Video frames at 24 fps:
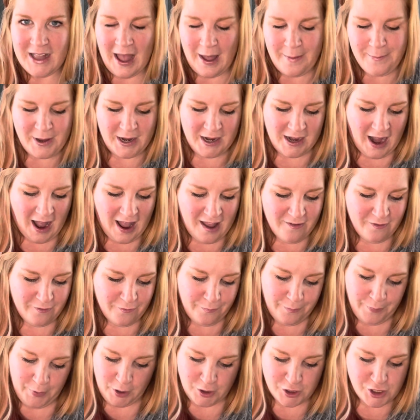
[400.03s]
mean,
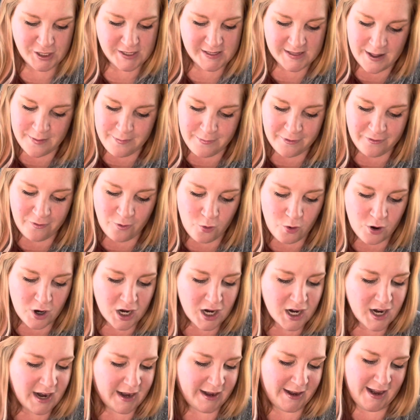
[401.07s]
I've purchased them
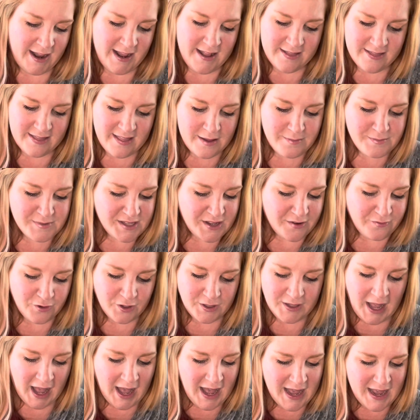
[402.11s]
before and eaten them several
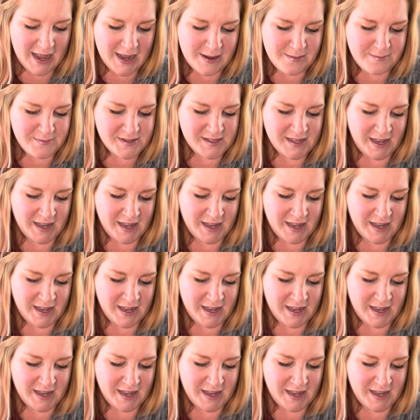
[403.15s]
times,